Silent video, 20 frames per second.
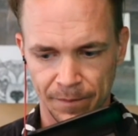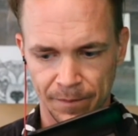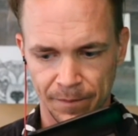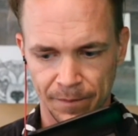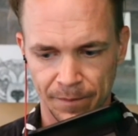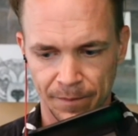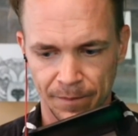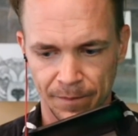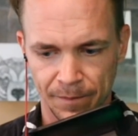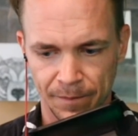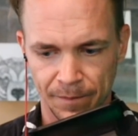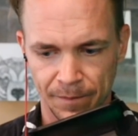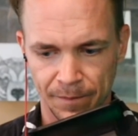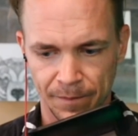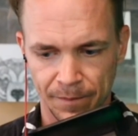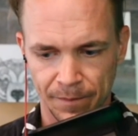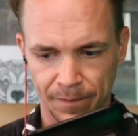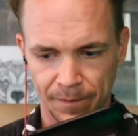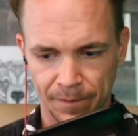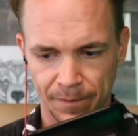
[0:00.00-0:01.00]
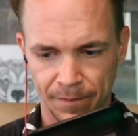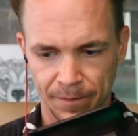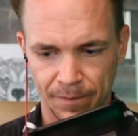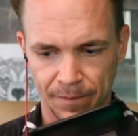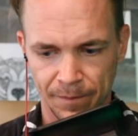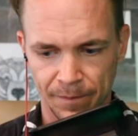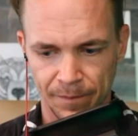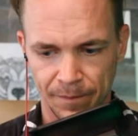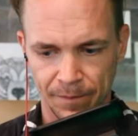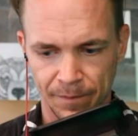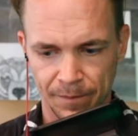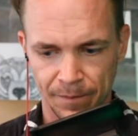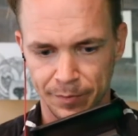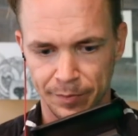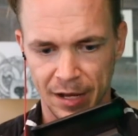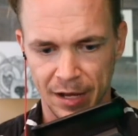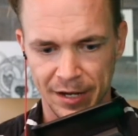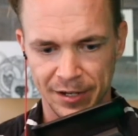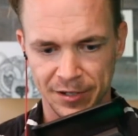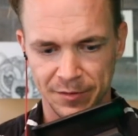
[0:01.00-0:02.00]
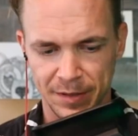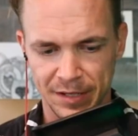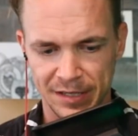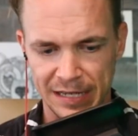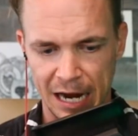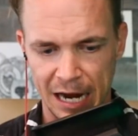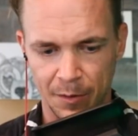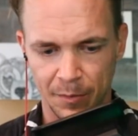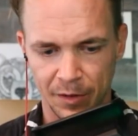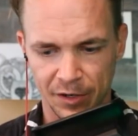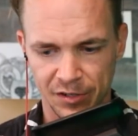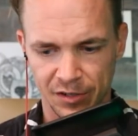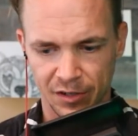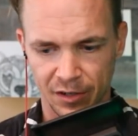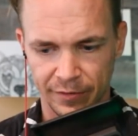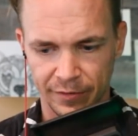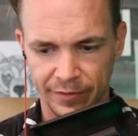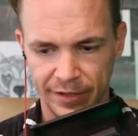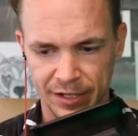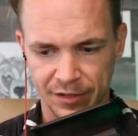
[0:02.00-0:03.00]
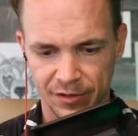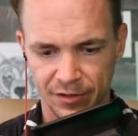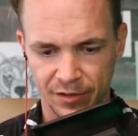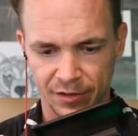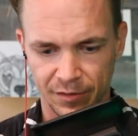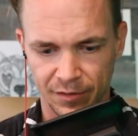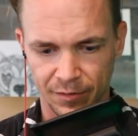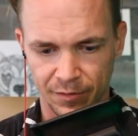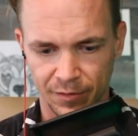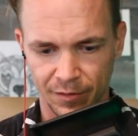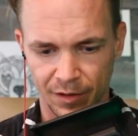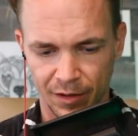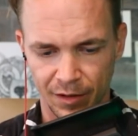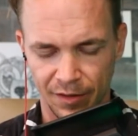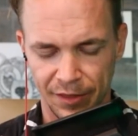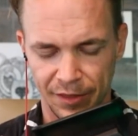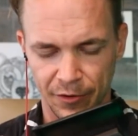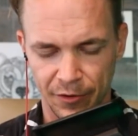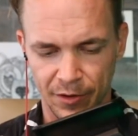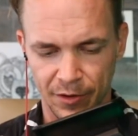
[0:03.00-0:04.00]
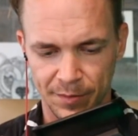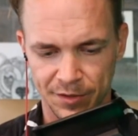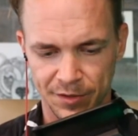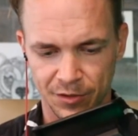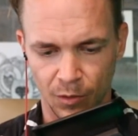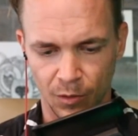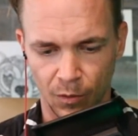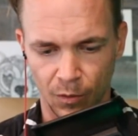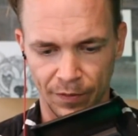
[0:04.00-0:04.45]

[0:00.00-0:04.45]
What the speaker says: Okay? Supply just means how much of each Ethereum is sold.